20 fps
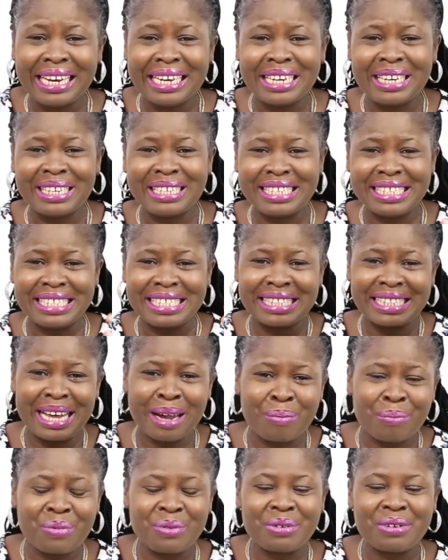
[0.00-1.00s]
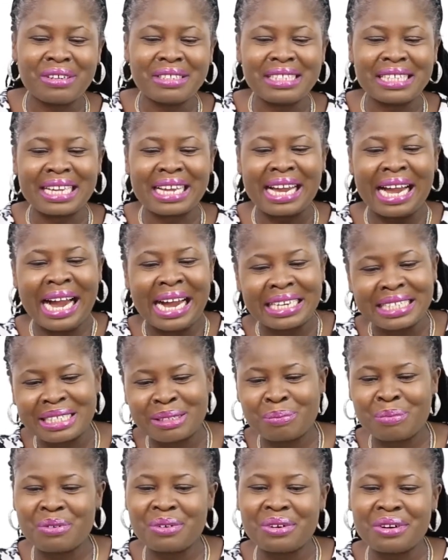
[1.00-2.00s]
The star product, the cash
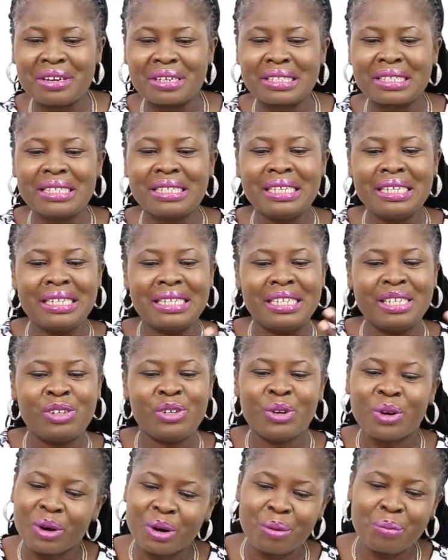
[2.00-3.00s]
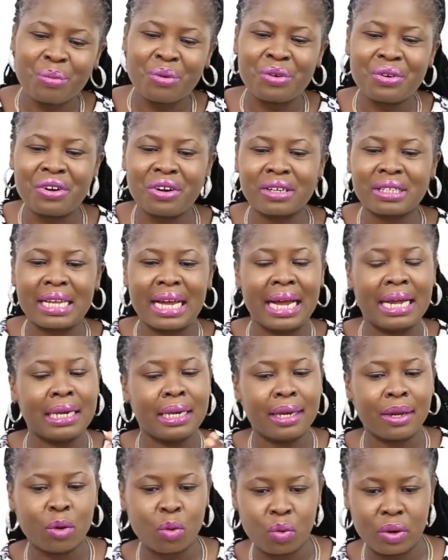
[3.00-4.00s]
product, the dog product,
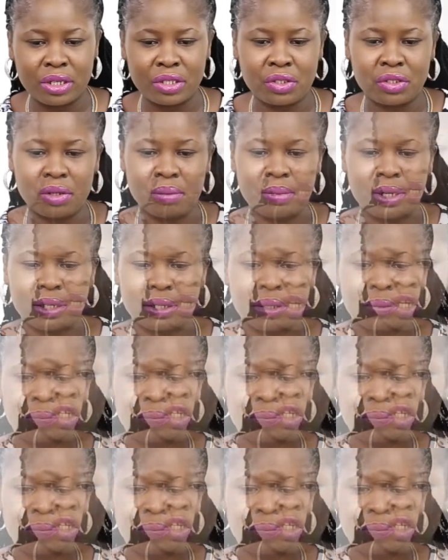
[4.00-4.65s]
and the question mark.